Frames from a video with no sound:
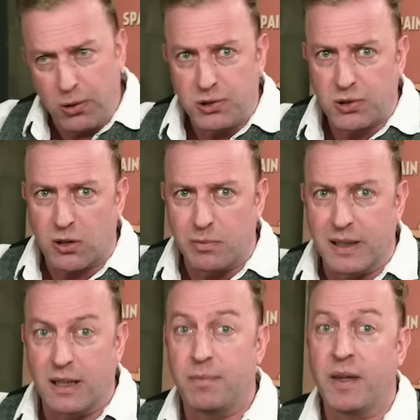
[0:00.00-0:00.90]
to
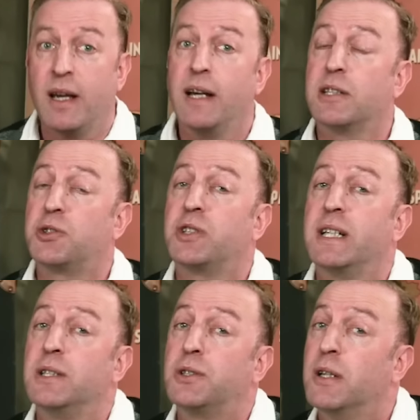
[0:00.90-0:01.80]
Serbia in
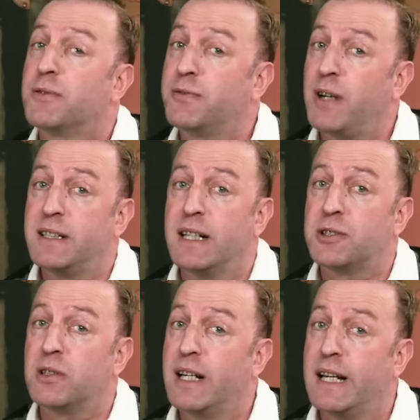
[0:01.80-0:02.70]
exchange for
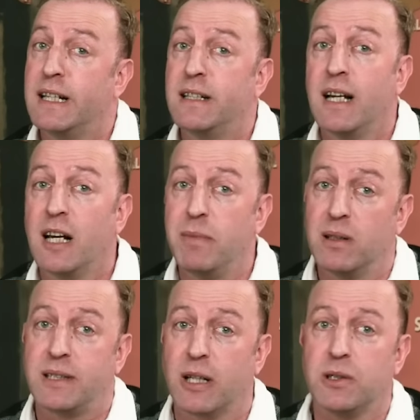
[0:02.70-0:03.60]
financial aid and
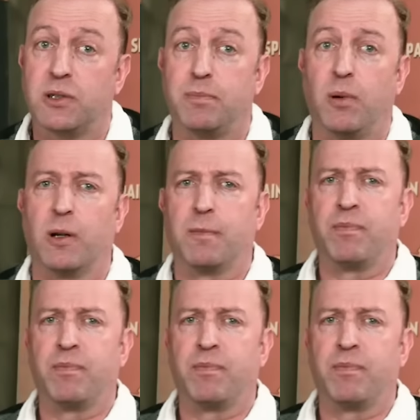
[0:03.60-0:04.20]
military support.